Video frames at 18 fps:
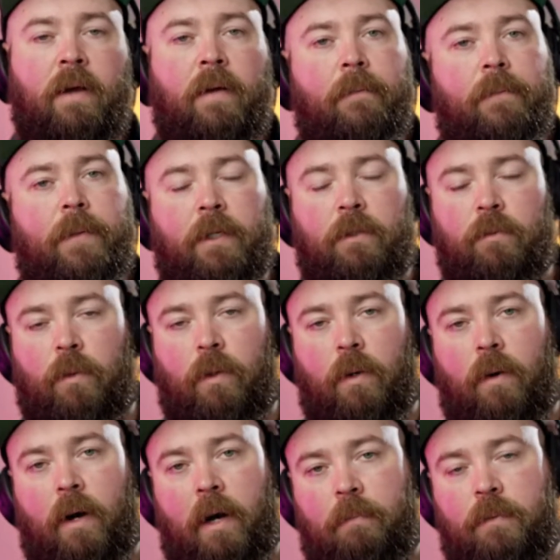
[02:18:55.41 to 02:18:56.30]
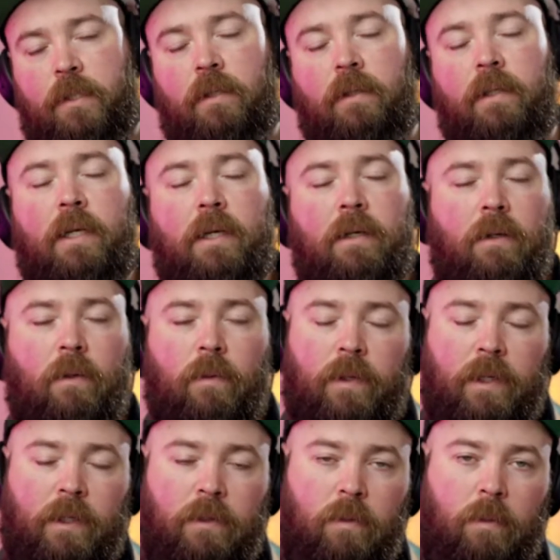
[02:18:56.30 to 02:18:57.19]
things will go obsolete, new
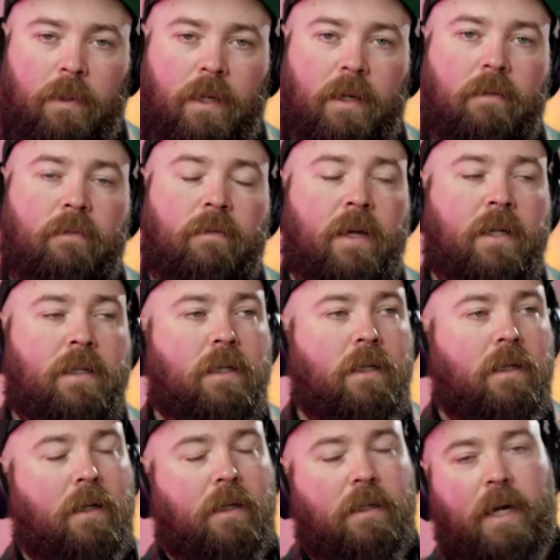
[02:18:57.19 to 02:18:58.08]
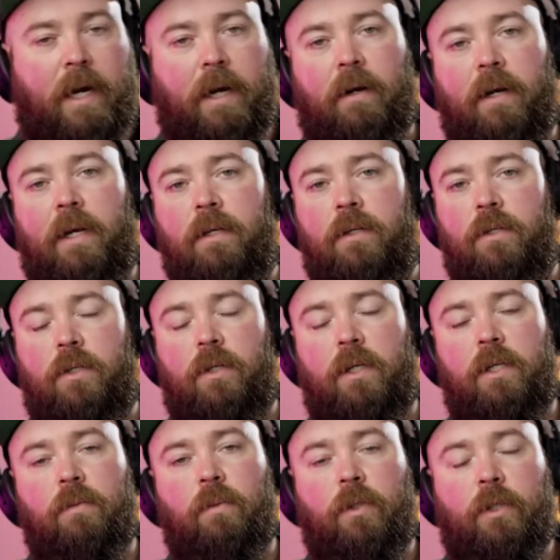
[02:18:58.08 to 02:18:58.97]
things will be invented, entire
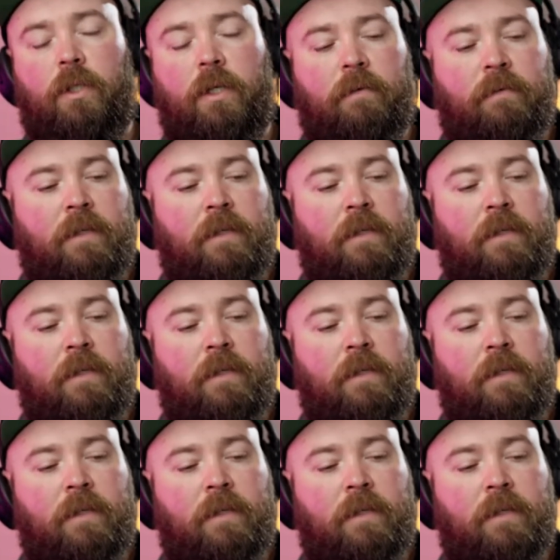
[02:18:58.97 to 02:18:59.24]
industries will shift.